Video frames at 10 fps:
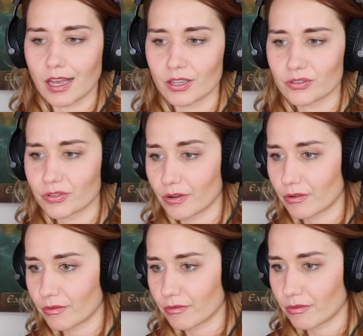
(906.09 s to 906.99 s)
Uh,
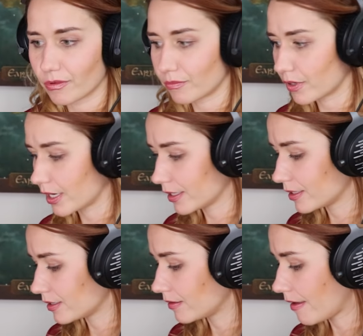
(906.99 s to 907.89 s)
so the
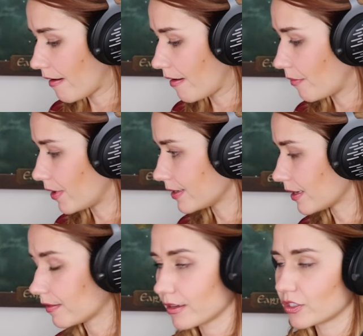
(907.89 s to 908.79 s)
words there where it
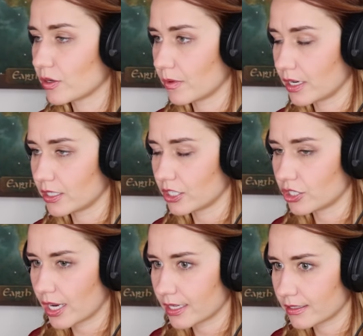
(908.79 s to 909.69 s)
sounded like she went into
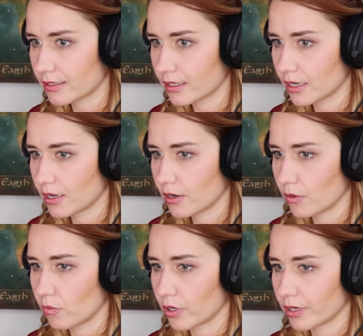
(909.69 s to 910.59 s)
chest
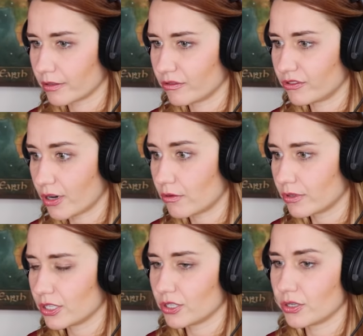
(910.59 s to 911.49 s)
were
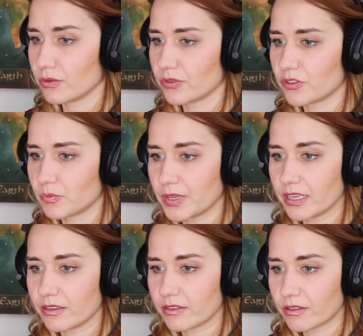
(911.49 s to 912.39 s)
Don't you
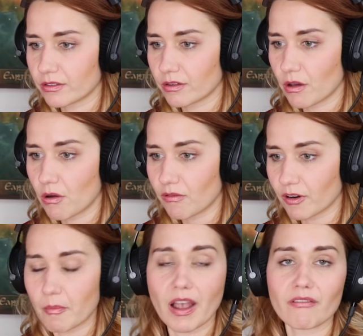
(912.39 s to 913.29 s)
speak
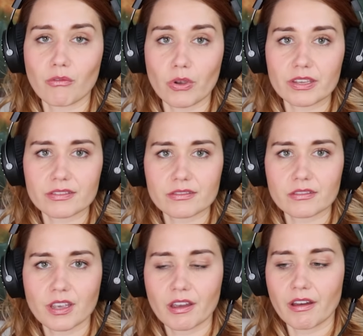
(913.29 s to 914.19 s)
over my
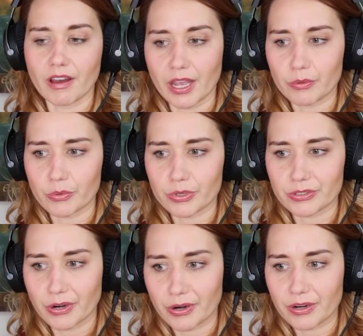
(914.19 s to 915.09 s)
voice. I will
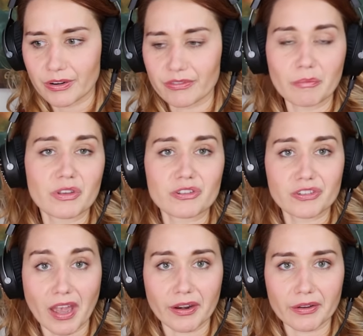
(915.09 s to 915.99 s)
return from the
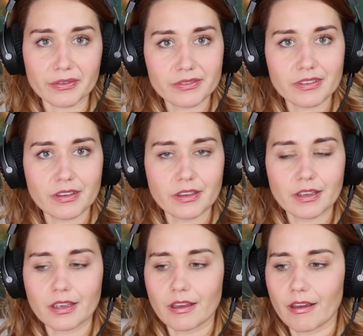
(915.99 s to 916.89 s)
shadows.
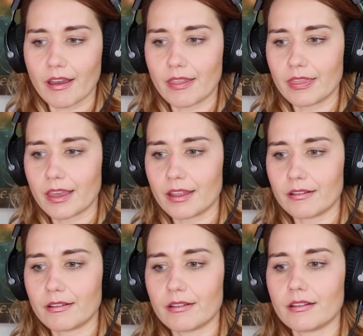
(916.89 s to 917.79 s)
And
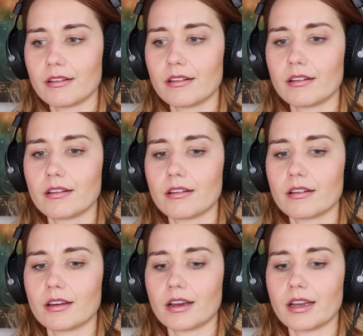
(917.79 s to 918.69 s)
then
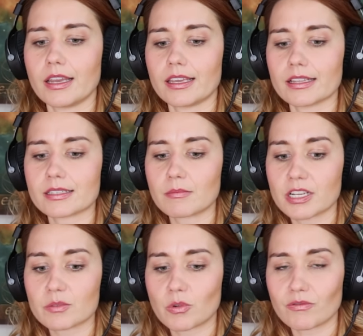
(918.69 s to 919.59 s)
uh, it gets
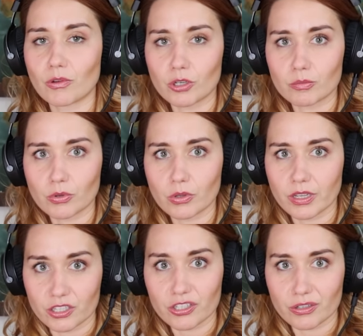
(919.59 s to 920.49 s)
much more
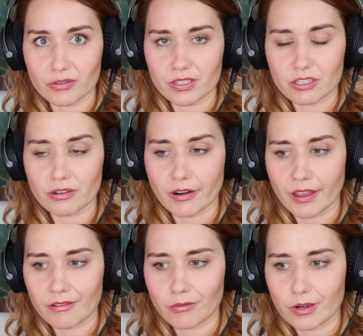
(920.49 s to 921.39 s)
vulnerable, and she goes into her
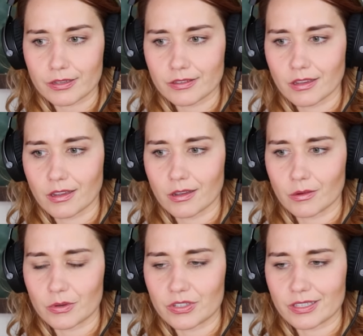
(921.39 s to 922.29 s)
head voice
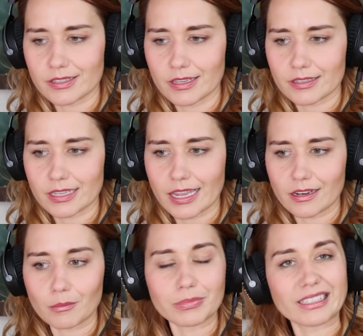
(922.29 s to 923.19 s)
when she sings,
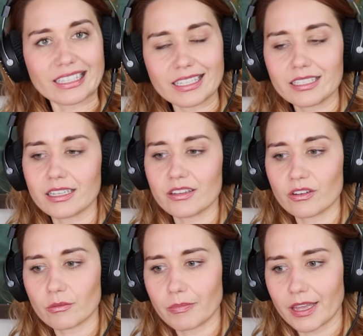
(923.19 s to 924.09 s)
And I'll bleed
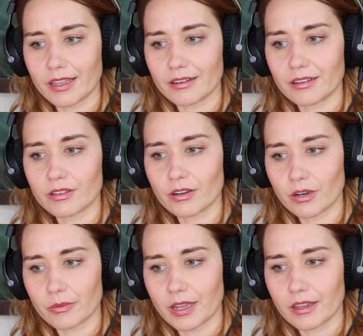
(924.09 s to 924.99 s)
in your bed,
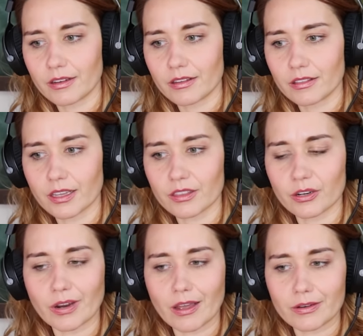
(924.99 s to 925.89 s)
turn it red like
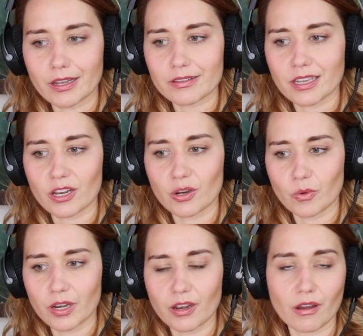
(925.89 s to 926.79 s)
the ground outside
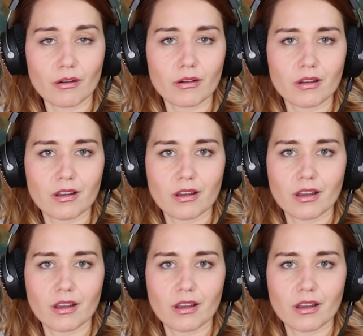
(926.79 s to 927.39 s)
your window.